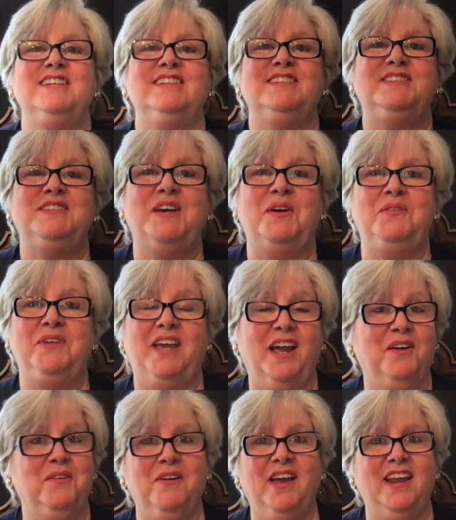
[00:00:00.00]
So
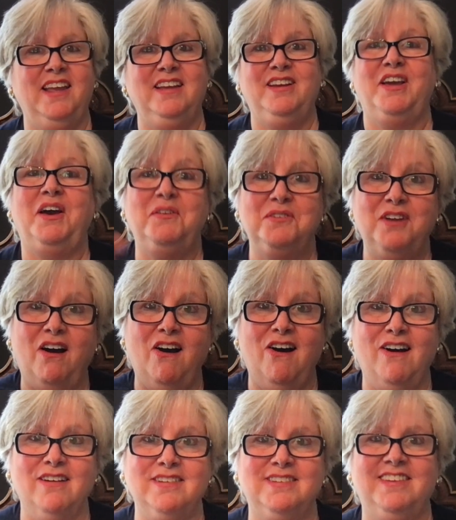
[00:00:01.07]
get ready, go
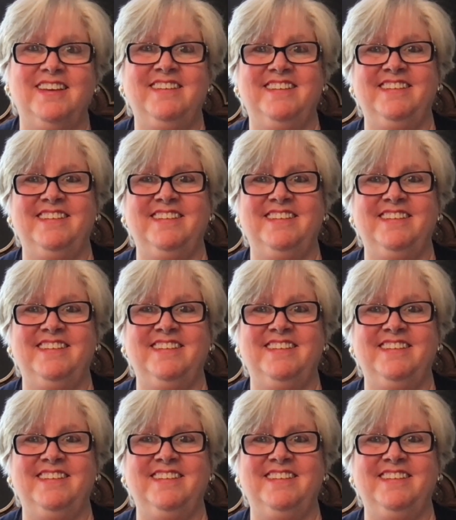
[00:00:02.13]
Dogs.